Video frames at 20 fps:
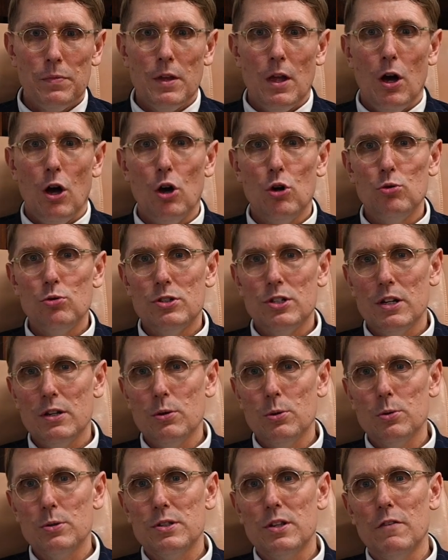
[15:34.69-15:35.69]

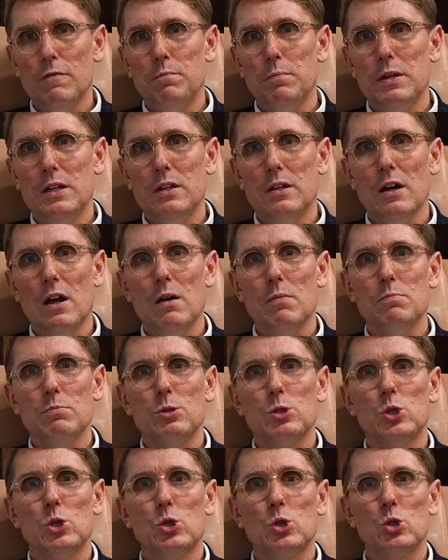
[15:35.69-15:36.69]
Hotels have become
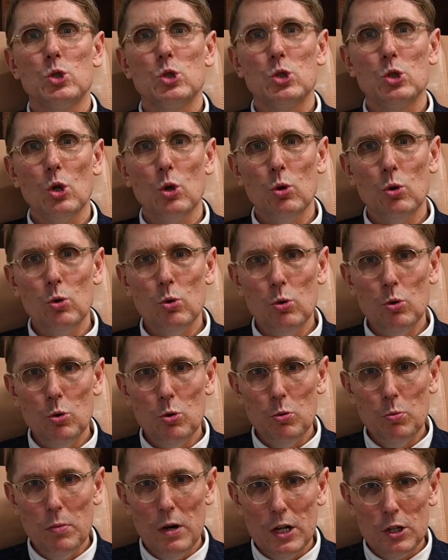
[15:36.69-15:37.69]
so
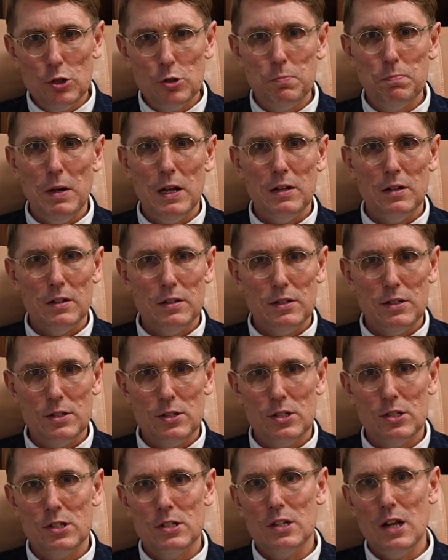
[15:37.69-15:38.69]
much better to
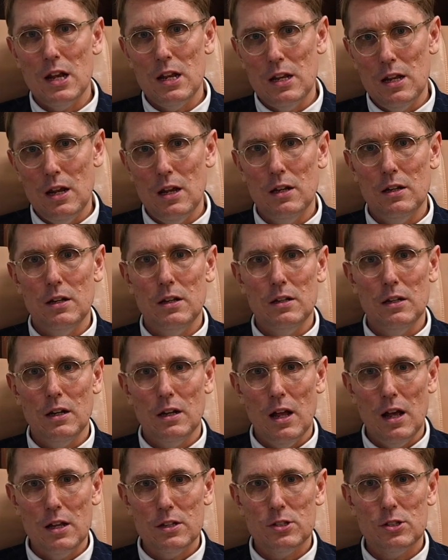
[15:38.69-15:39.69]
stay in the
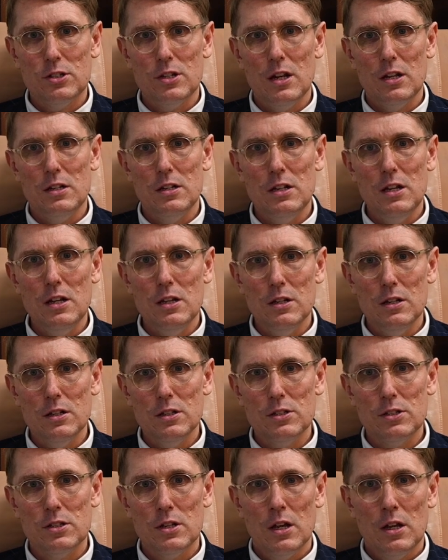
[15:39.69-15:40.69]
last 10
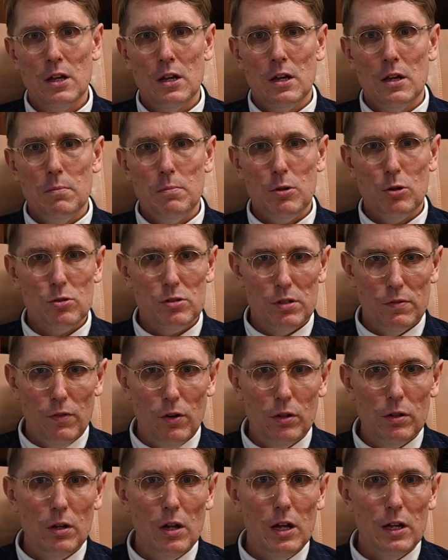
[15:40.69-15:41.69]
years because of
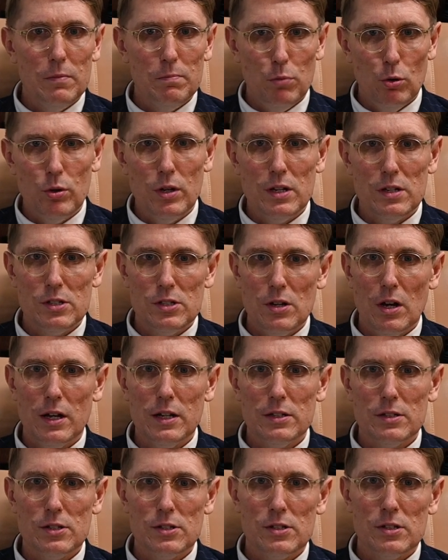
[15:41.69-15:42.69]
online booking
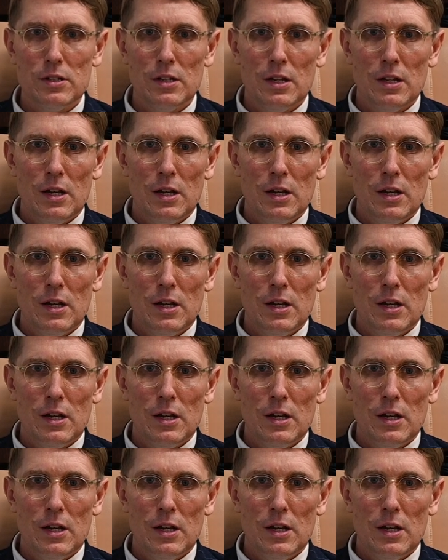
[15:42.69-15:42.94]
sites.